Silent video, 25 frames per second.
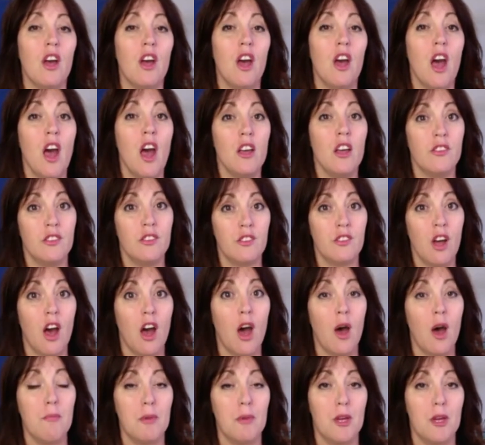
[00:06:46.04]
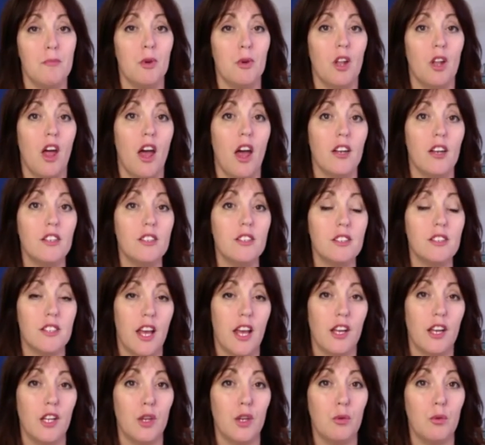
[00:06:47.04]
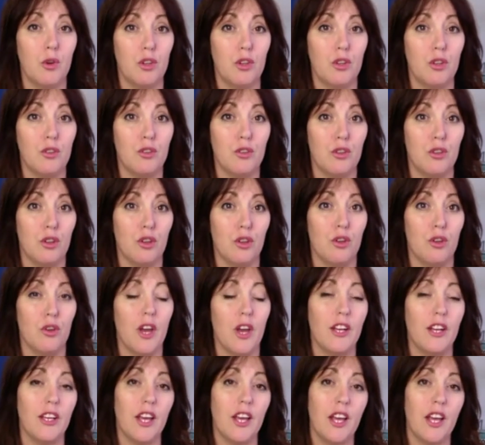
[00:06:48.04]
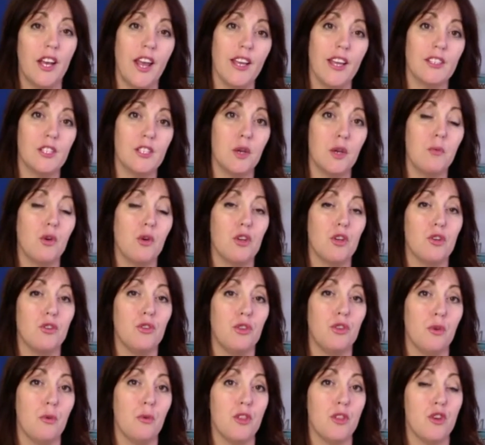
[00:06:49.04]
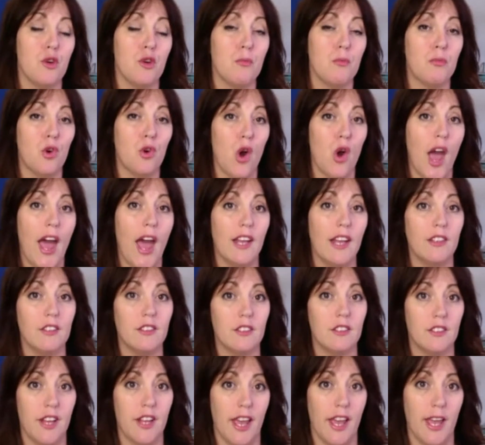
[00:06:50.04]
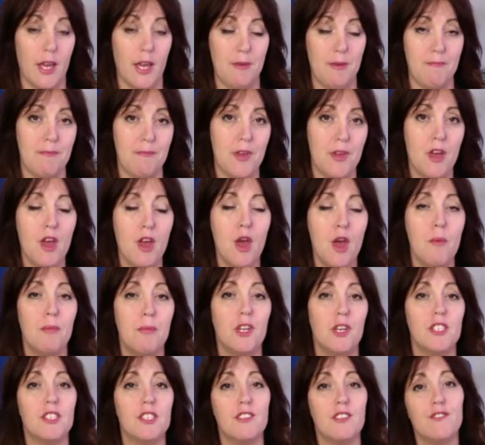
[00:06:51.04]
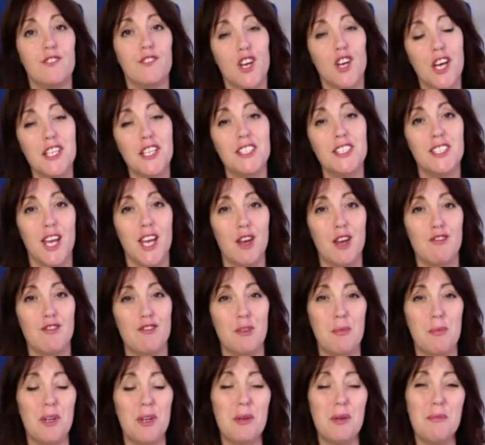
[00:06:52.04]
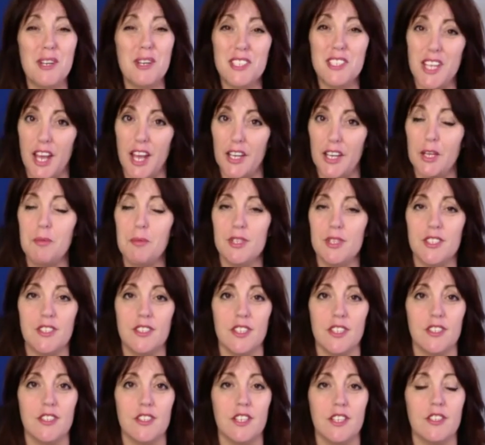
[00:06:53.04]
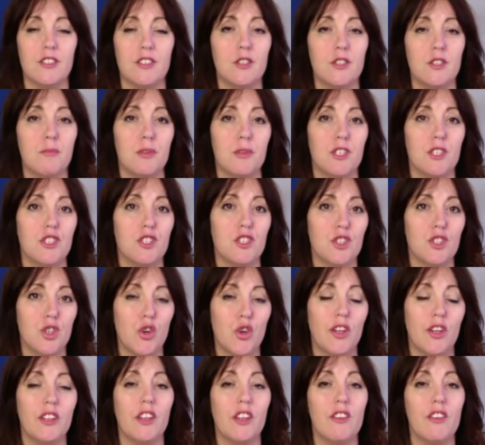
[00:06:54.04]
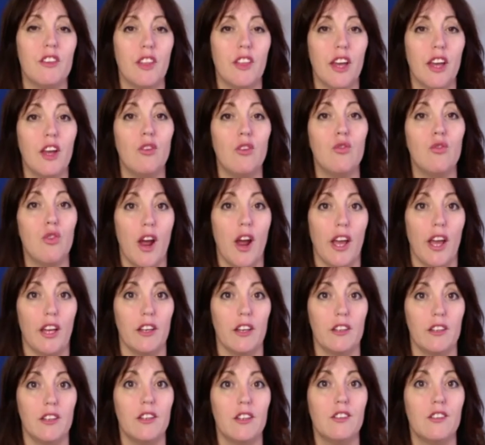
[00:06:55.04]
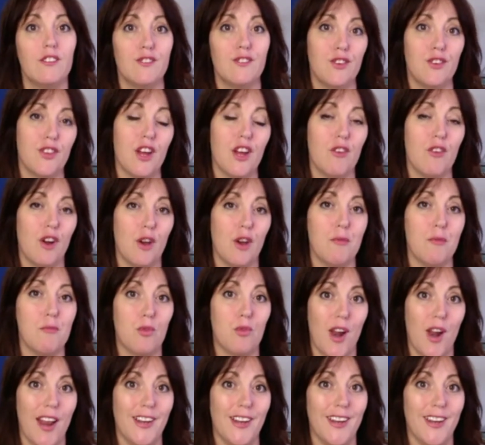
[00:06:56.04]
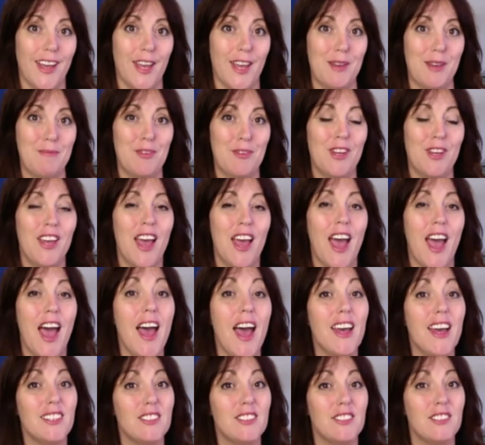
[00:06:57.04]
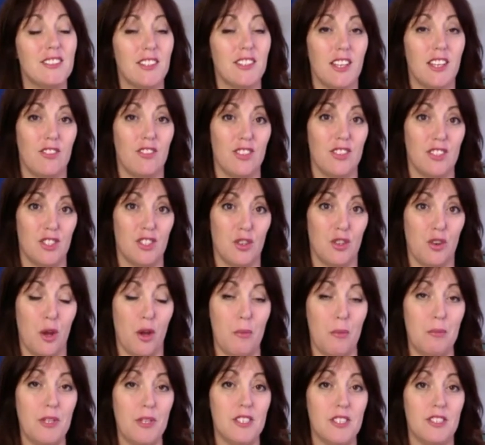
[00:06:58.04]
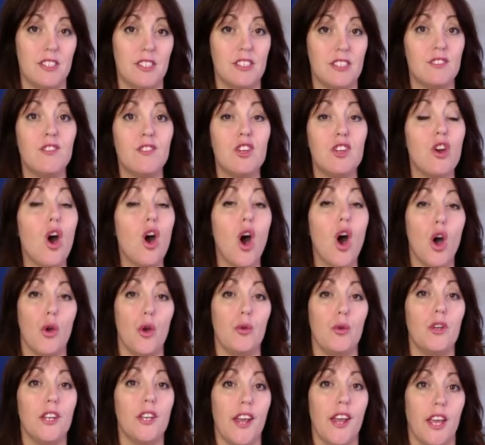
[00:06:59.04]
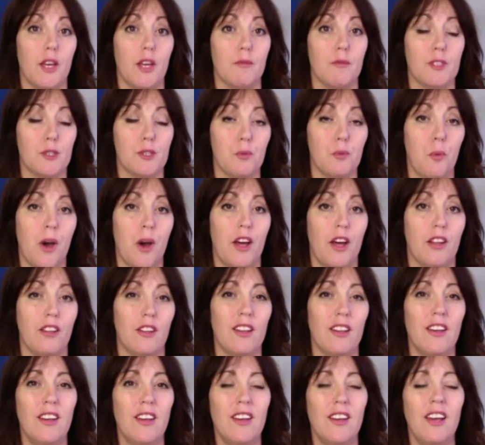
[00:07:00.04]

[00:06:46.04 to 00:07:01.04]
start people understanding what you do and connecting what you do with your brand name? Because the first step for pretty much any business is to be ensuring that they rank for their own brand name. And if it's your own business, for your own name as well.